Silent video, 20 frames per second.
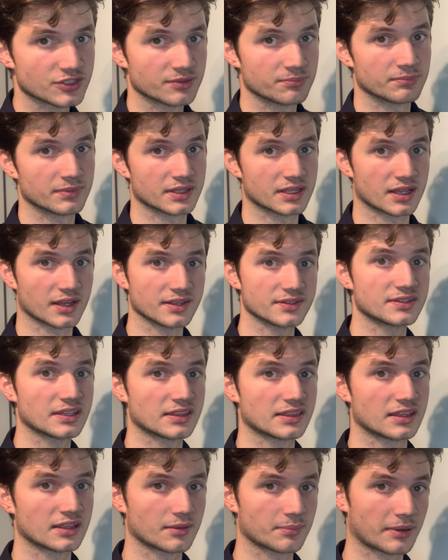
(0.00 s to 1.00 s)
and because they
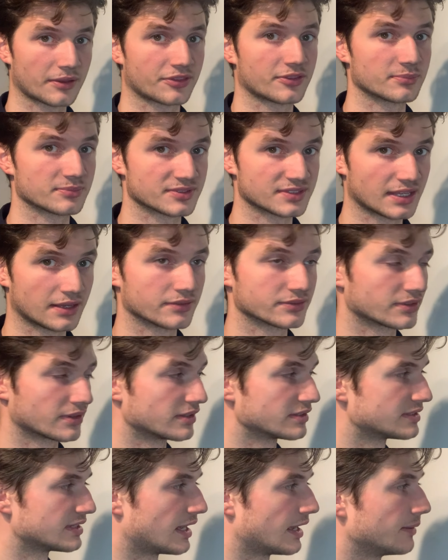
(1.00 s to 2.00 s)
think about themselves all
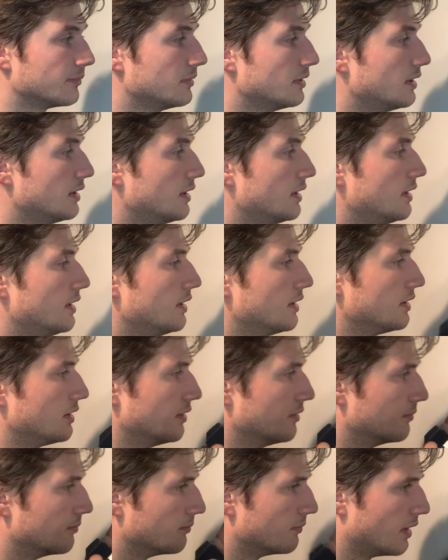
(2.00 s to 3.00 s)
the time,
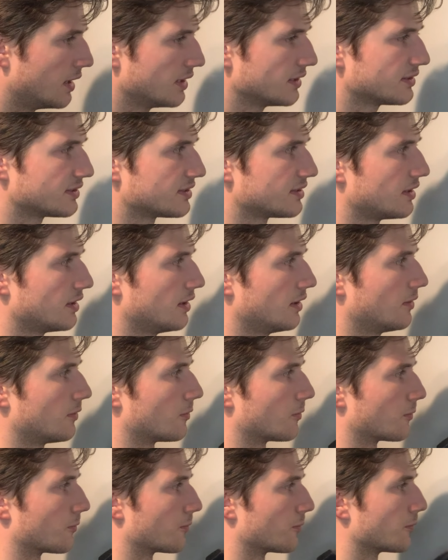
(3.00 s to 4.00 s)
you must
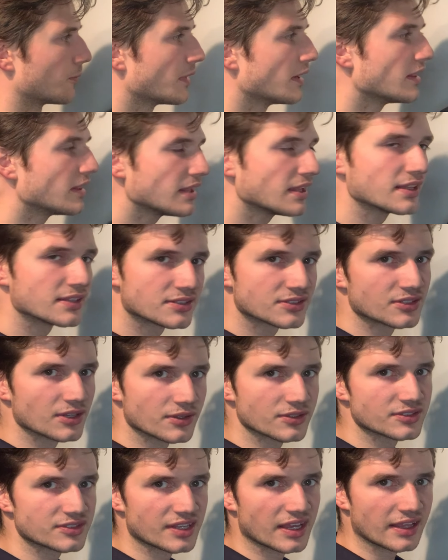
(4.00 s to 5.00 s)
really
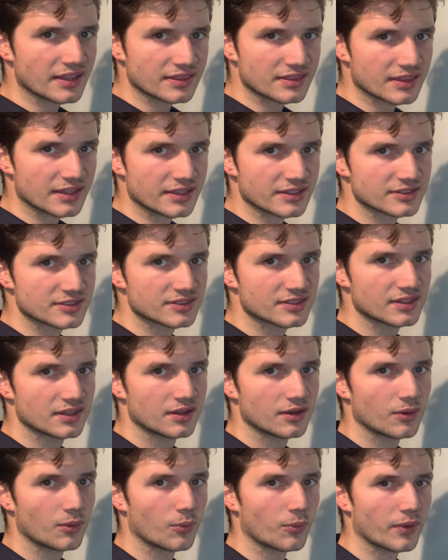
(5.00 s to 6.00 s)
associate this
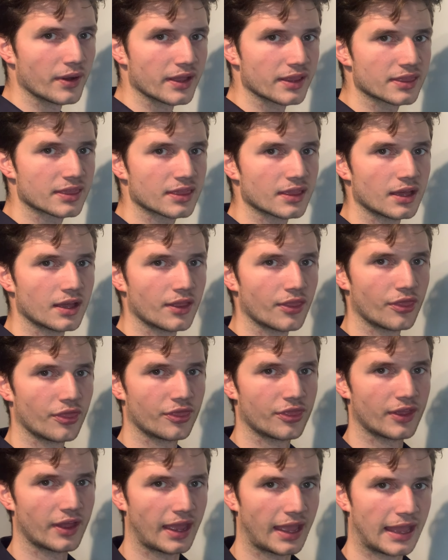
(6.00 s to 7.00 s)
with
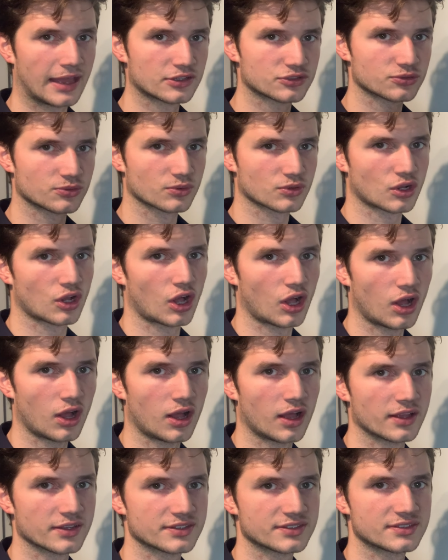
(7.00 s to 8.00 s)
the actual
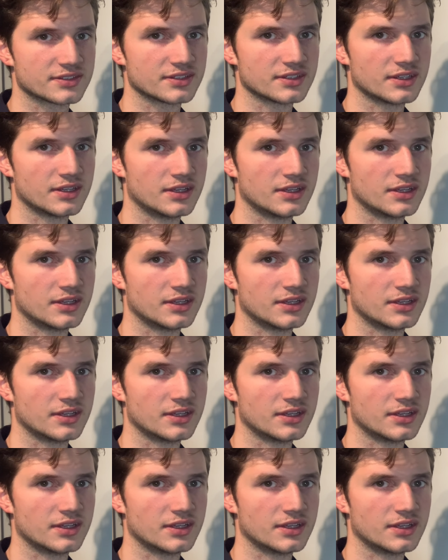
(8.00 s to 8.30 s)
cost.